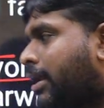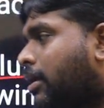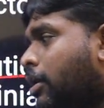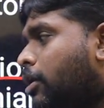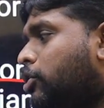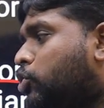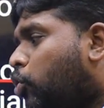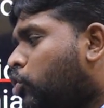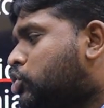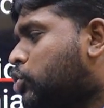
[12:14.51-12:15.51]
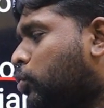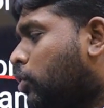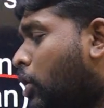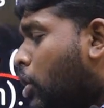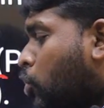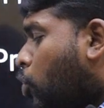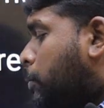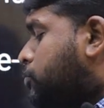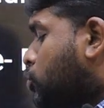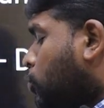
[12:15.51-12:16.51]
like Dole's rule,
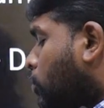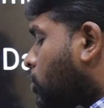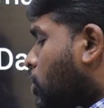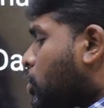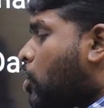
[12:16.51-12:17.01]
Cope's rule,